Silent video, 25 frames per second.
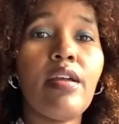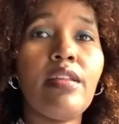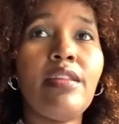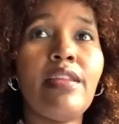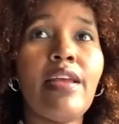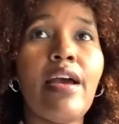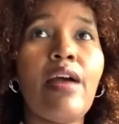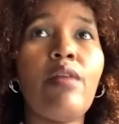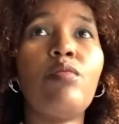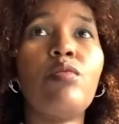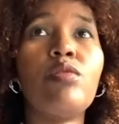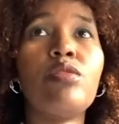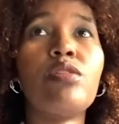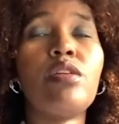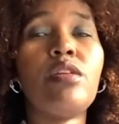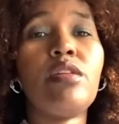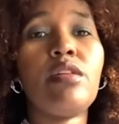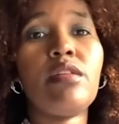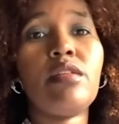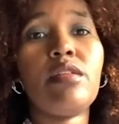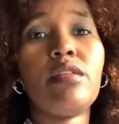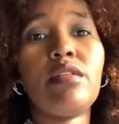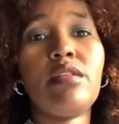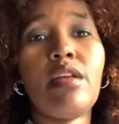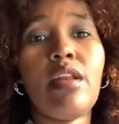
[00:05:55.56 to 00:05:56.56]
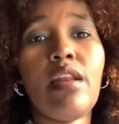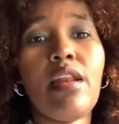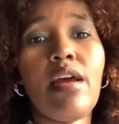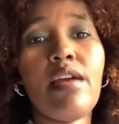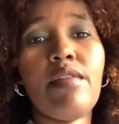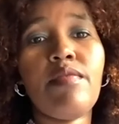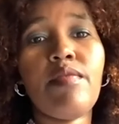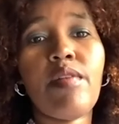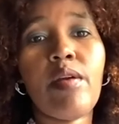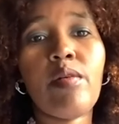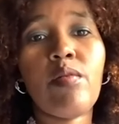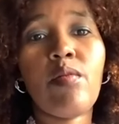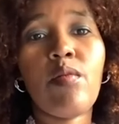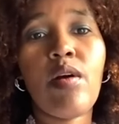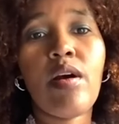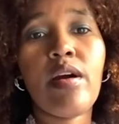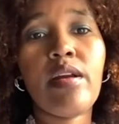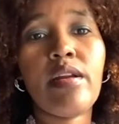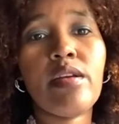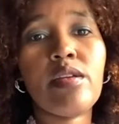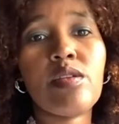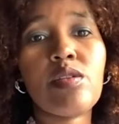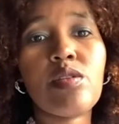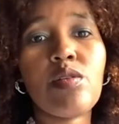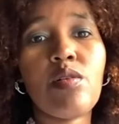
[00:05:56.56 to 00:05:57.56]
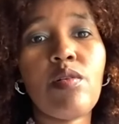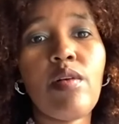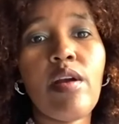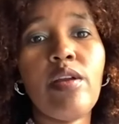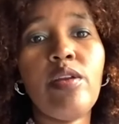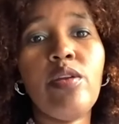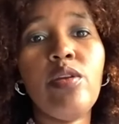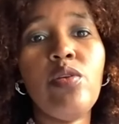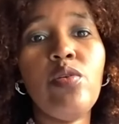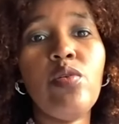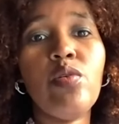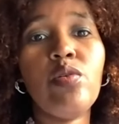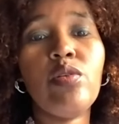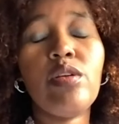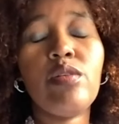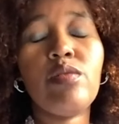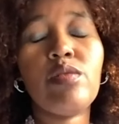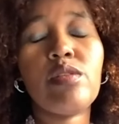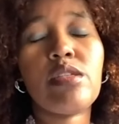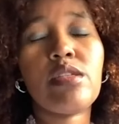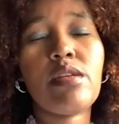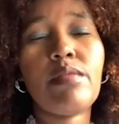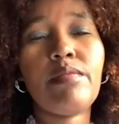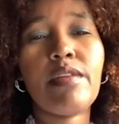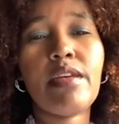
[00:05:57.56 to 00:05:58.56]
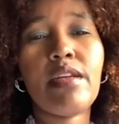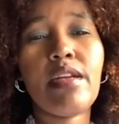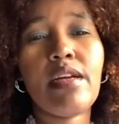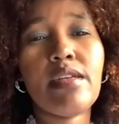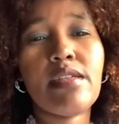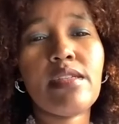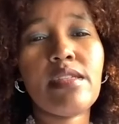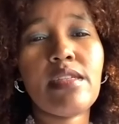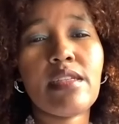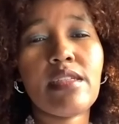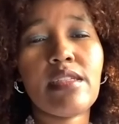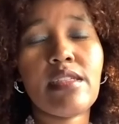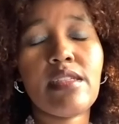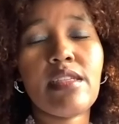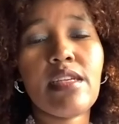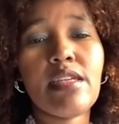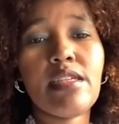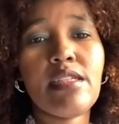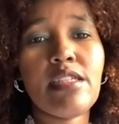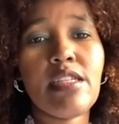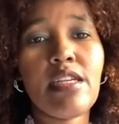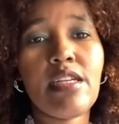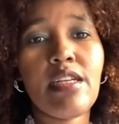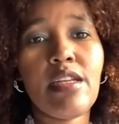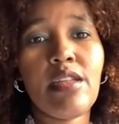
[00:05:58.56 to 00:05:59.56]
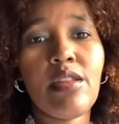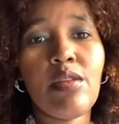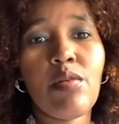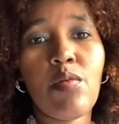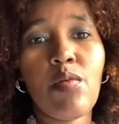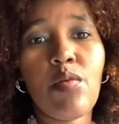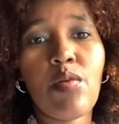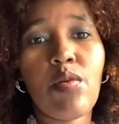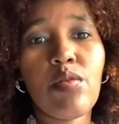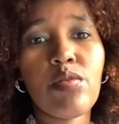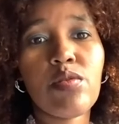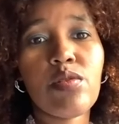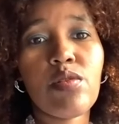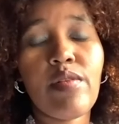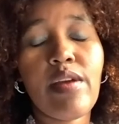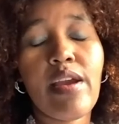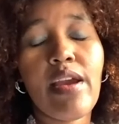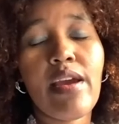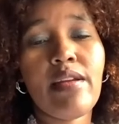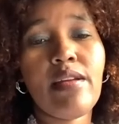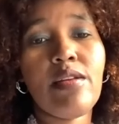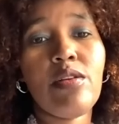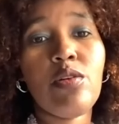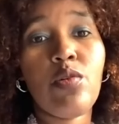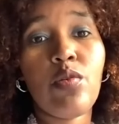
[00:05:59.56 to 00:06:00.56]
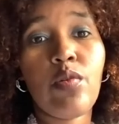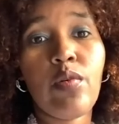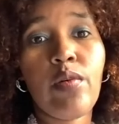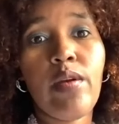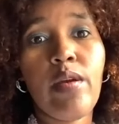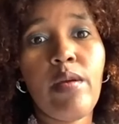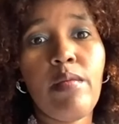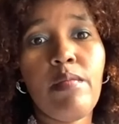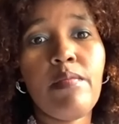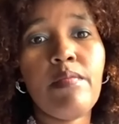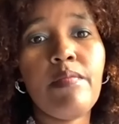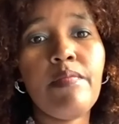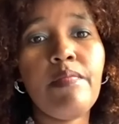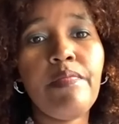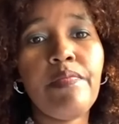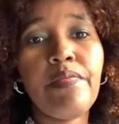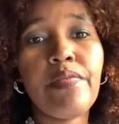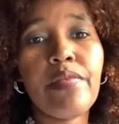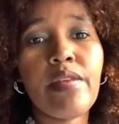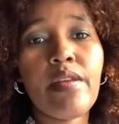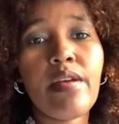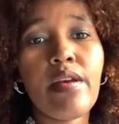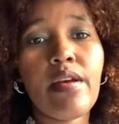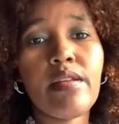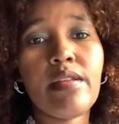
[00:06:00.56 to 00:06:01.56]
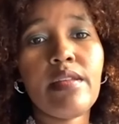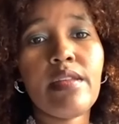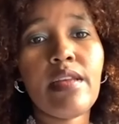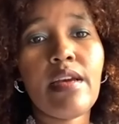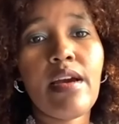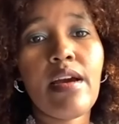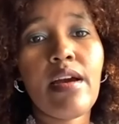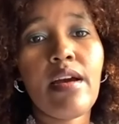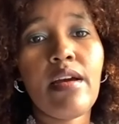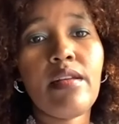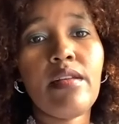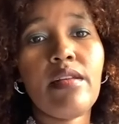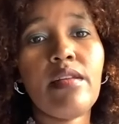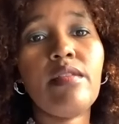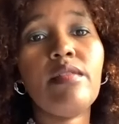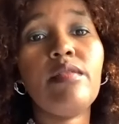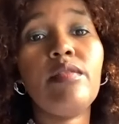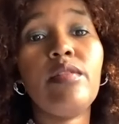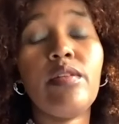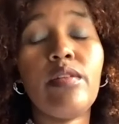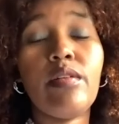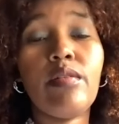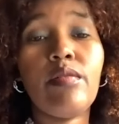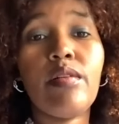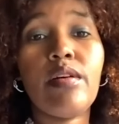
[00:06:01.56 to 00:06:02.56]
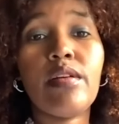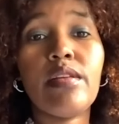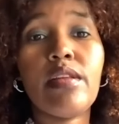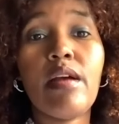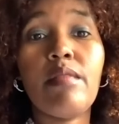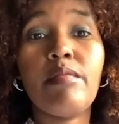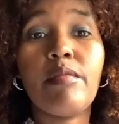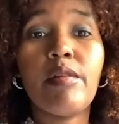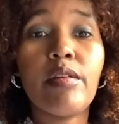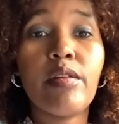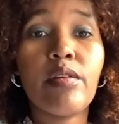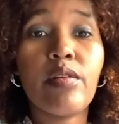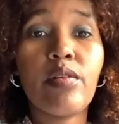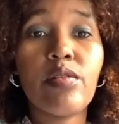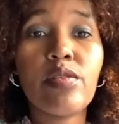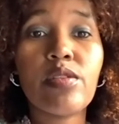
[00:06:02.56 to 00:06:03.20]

That wasn't the life I wanted. So I knew there was something else existed in the world. So I had a dream that, you know what, I'm gonna go